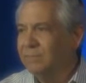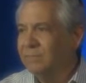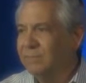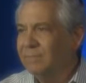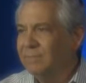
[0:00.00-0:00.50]

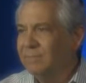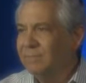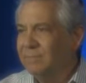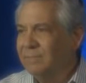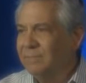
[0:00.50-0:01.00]

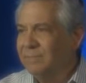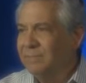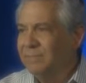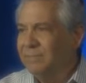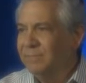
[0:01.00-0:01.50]

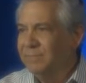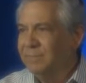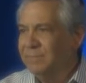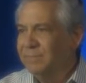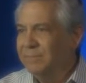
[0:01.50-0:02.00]
(silence)